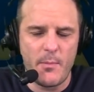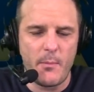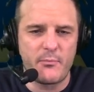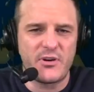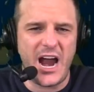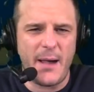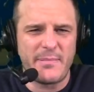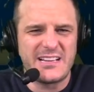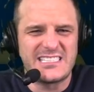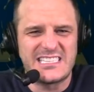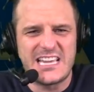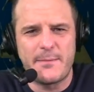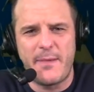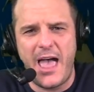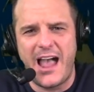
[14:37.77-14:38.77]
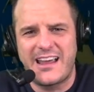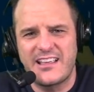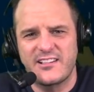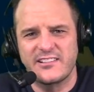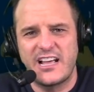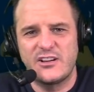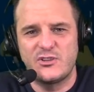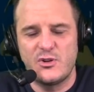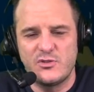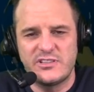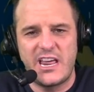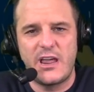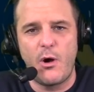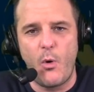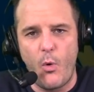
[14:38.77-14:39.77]
But probably see you back either late
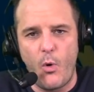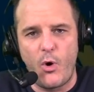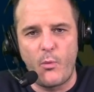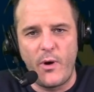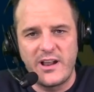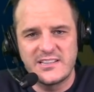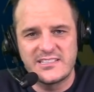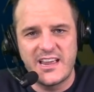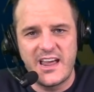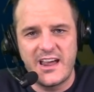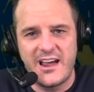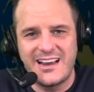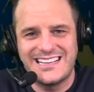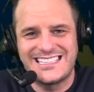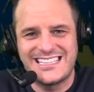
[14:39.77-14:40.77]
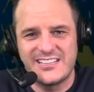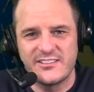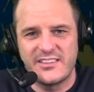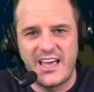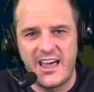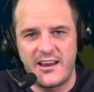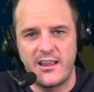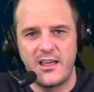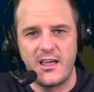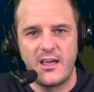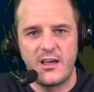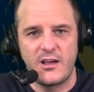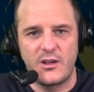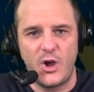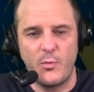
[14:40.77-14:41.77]
Tuesday or Wednesday. Until then,
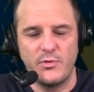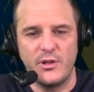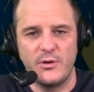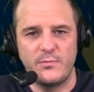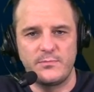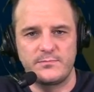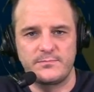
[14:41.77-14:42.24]
go Blue.